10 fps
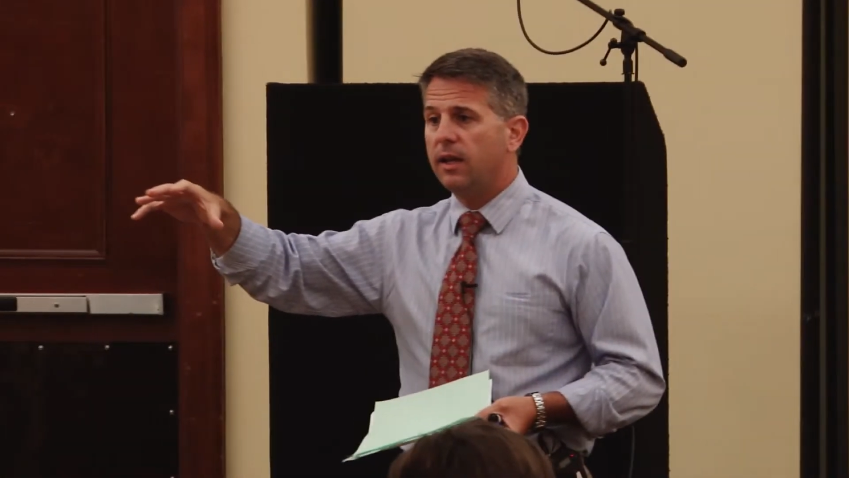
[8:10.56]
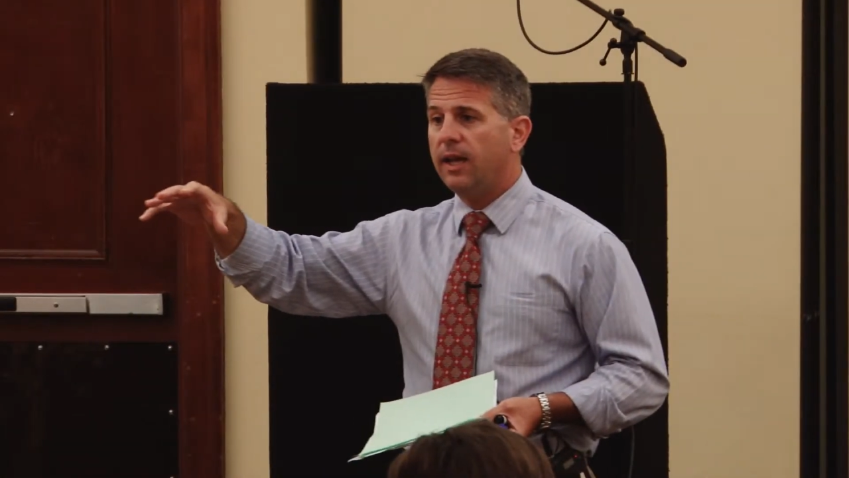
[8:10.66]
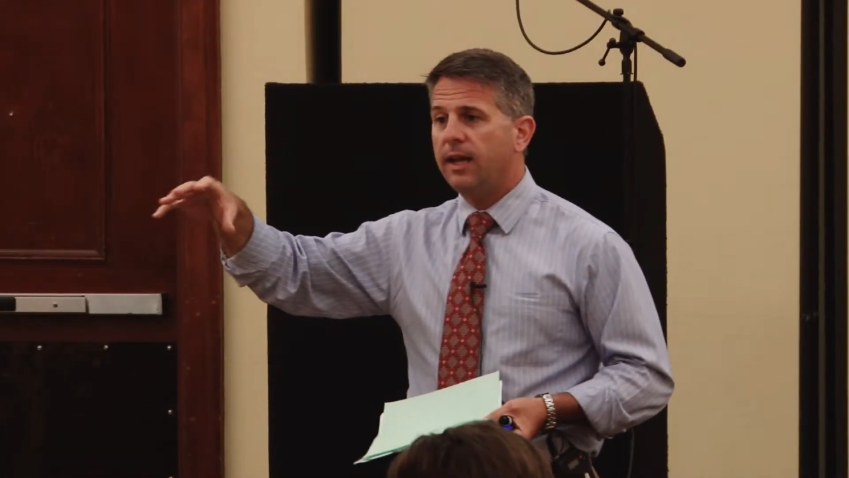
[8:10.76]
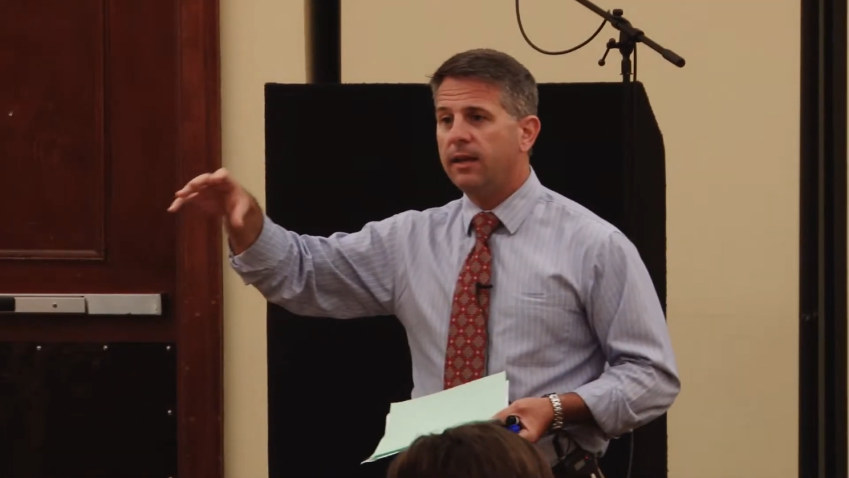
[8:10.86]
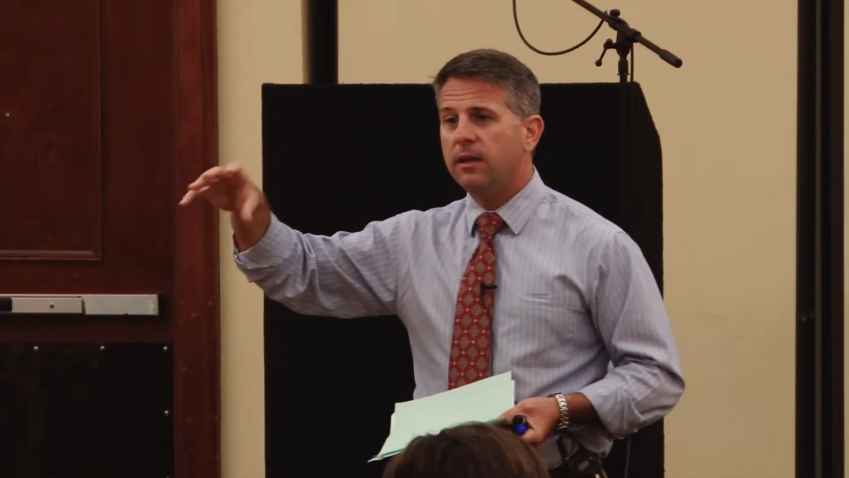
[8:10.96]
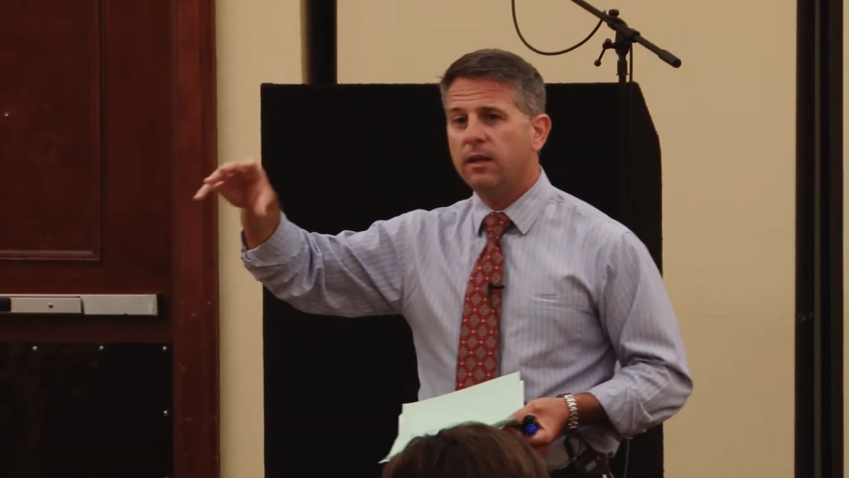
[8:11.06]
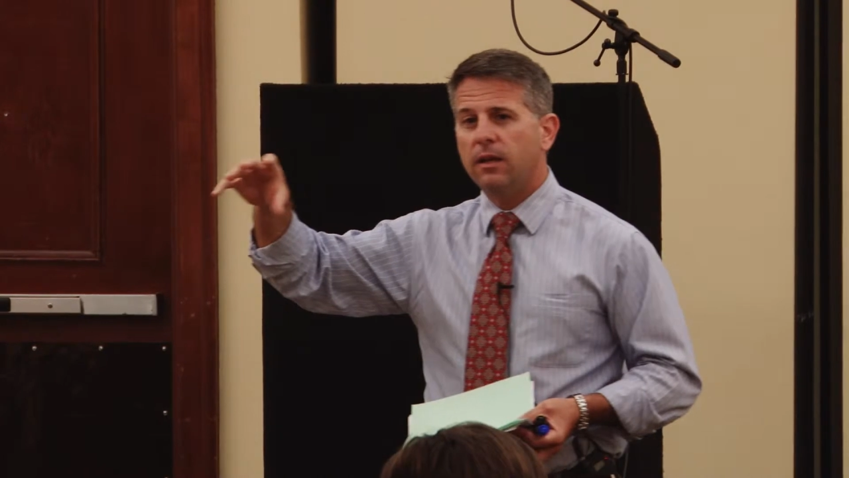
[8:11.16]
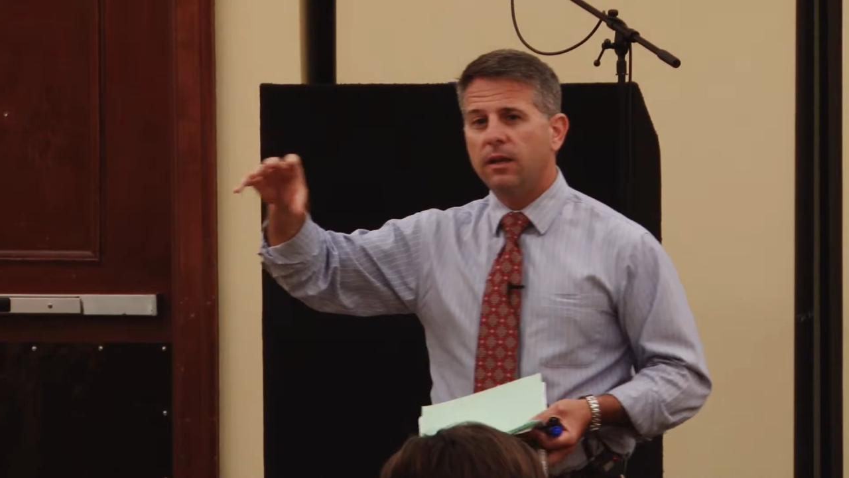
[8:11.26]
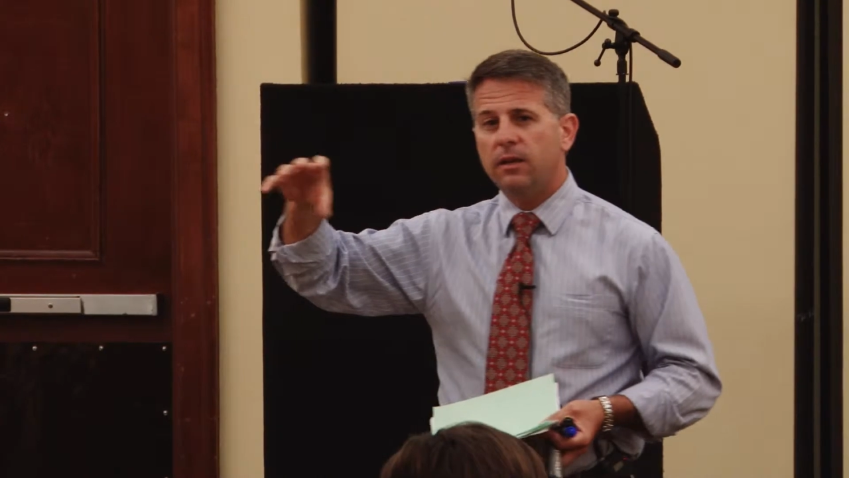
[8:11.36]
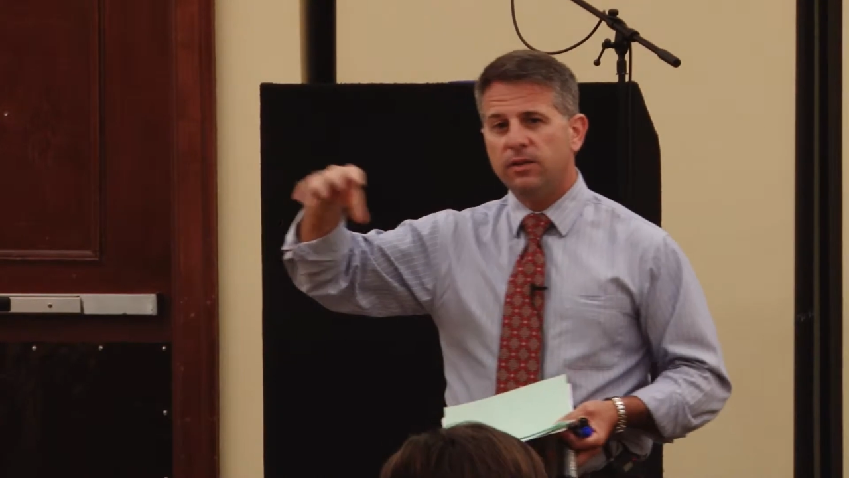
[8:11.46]
And
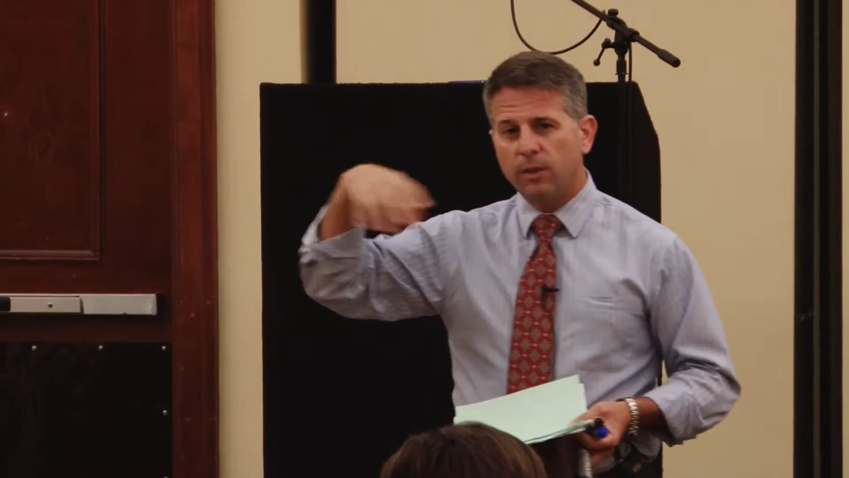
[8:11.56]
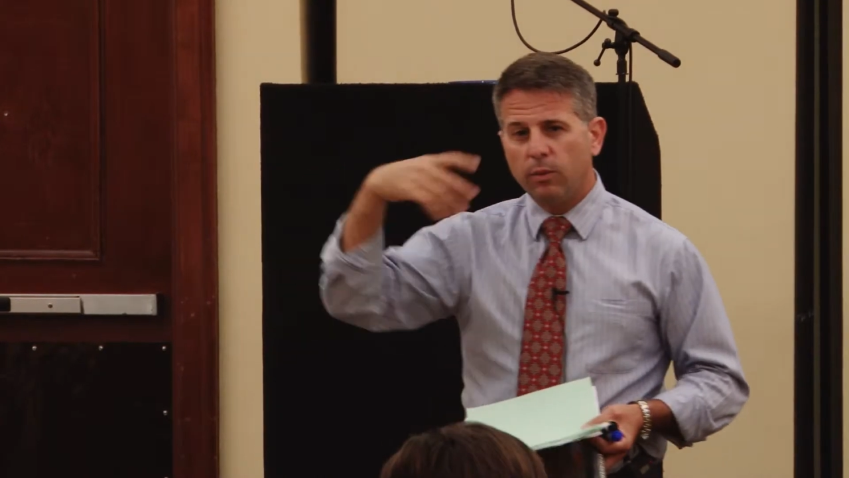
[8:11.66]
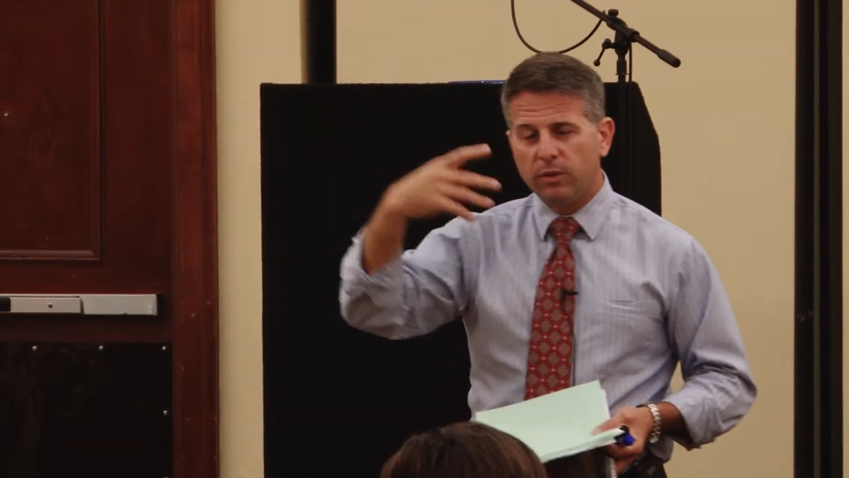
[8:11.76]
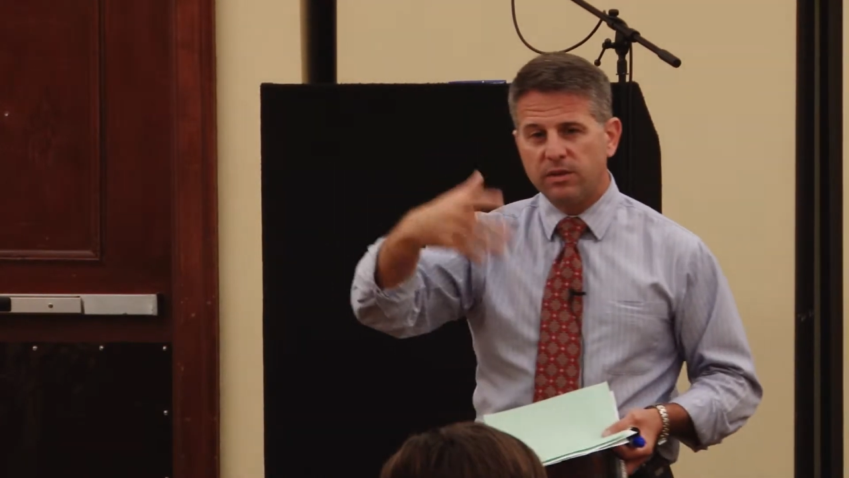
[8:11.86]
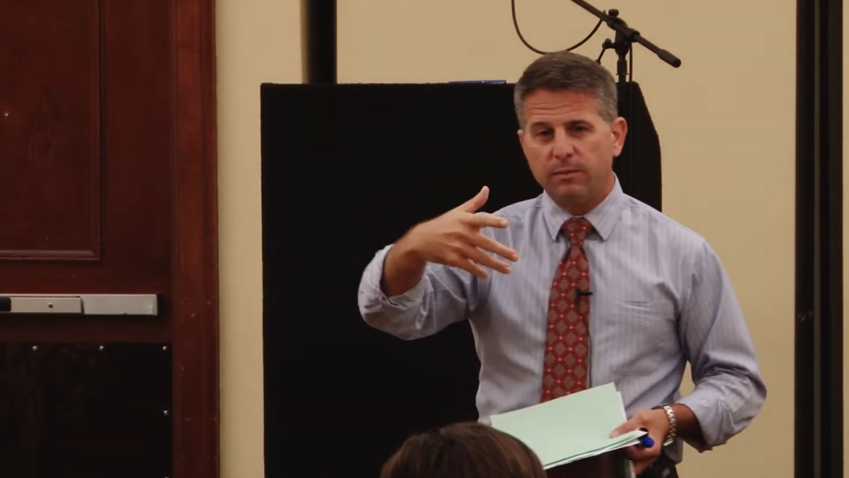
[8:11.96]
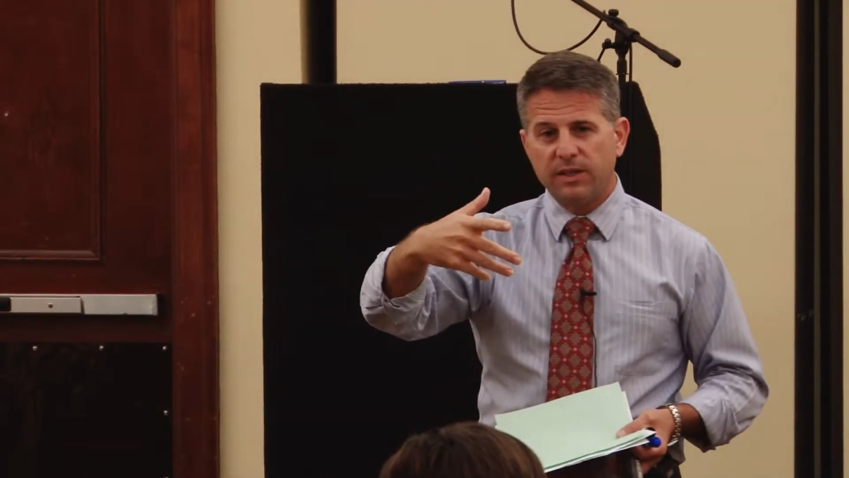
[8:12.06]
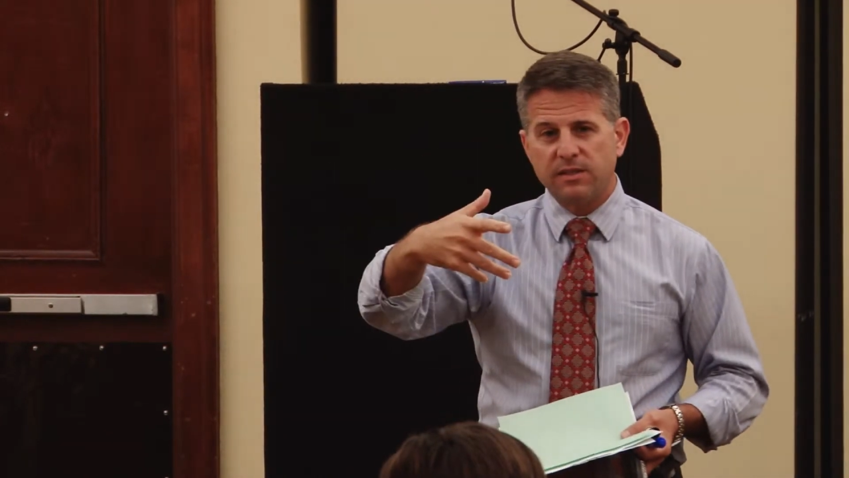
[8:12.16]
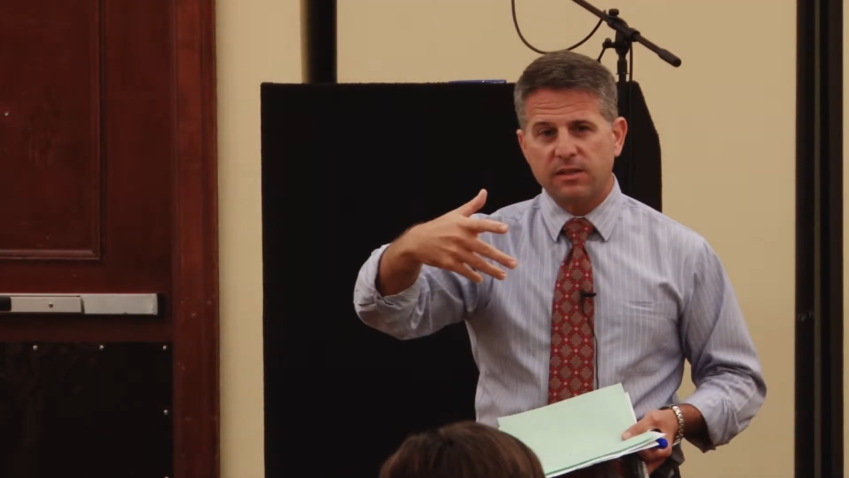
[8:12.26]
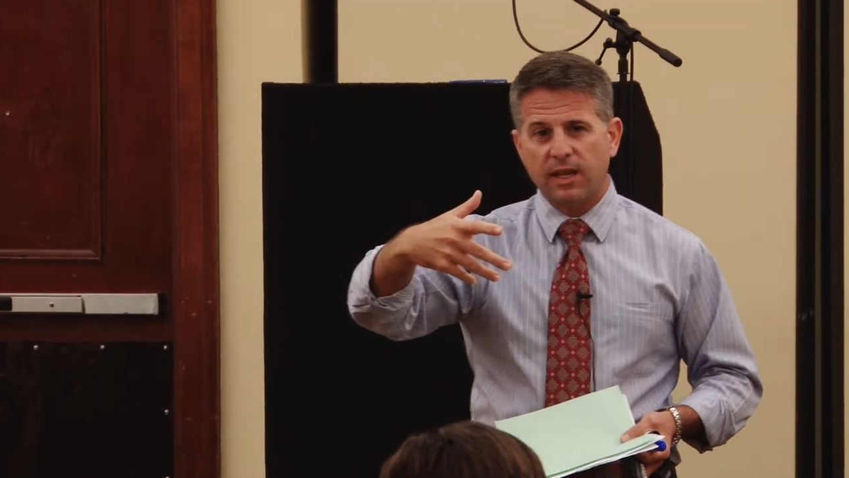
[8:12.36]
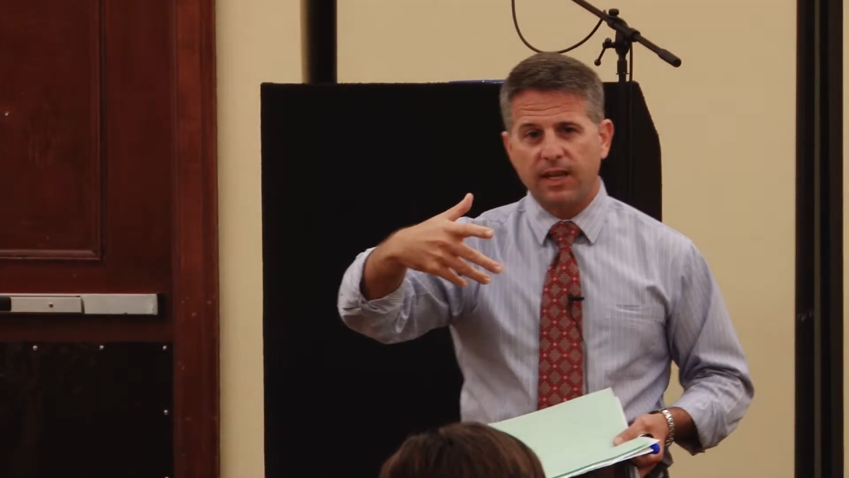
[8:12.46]
you say, well, what's the
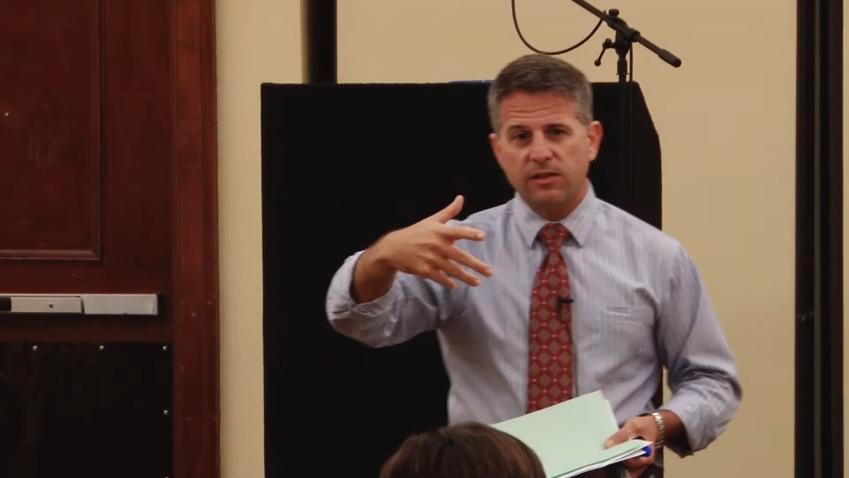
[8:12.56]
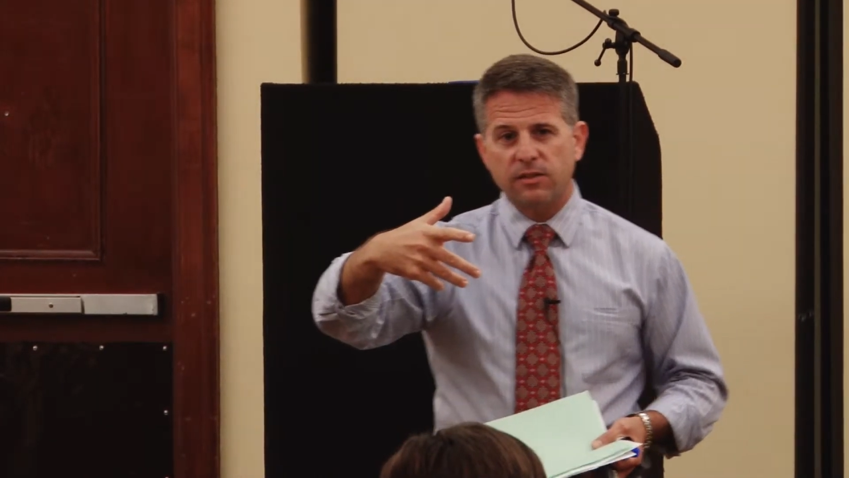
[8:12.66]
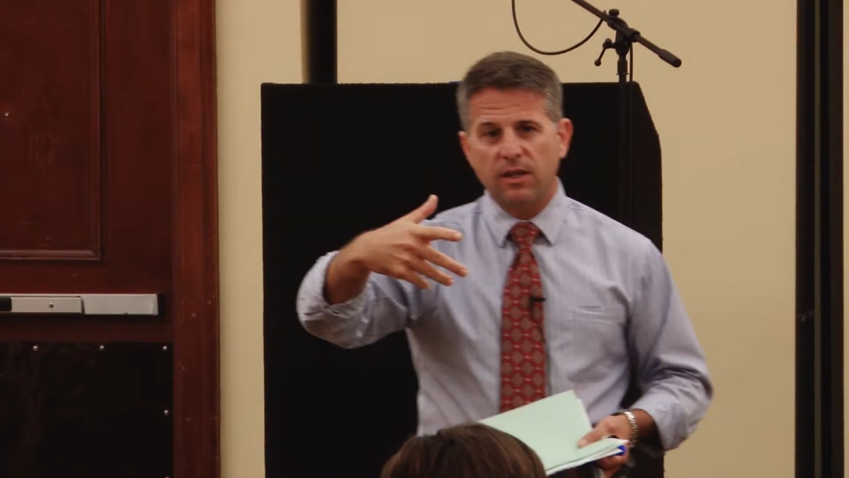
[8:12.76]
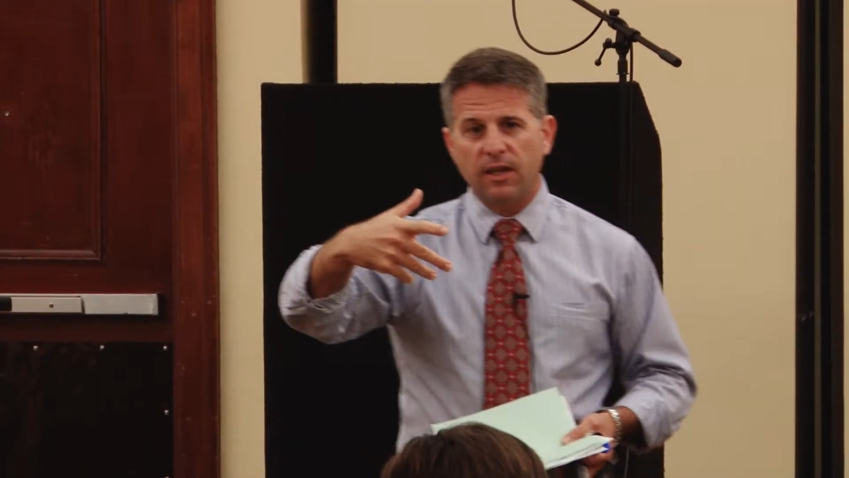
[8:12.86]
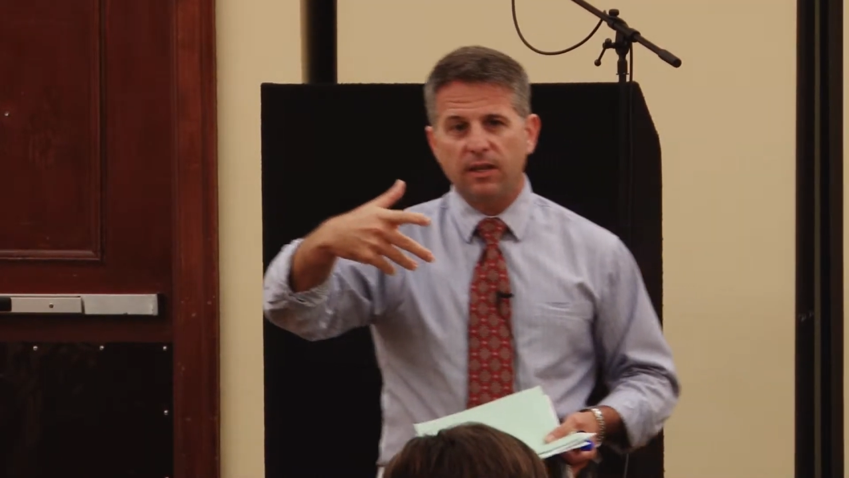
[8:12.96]
business case?